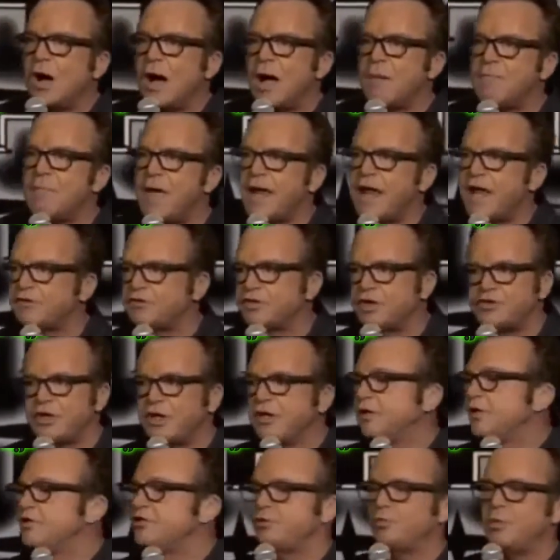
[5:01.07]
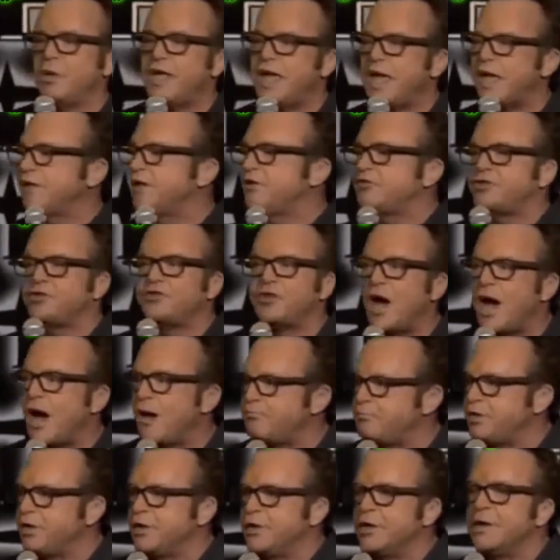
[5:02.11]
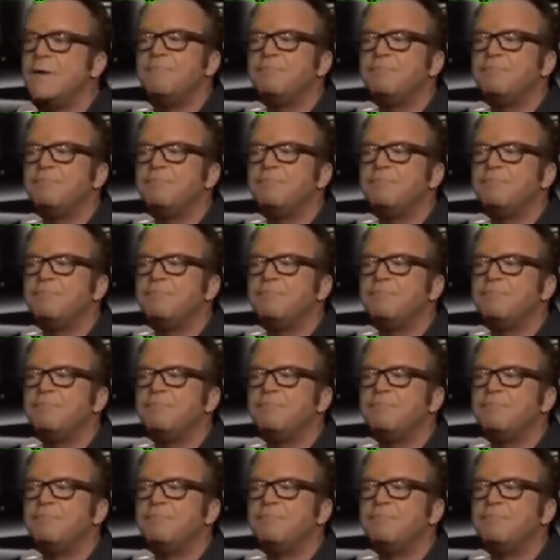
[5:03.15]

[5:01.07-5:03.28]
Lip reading: I met Ashley, I said, listen, let's adopt.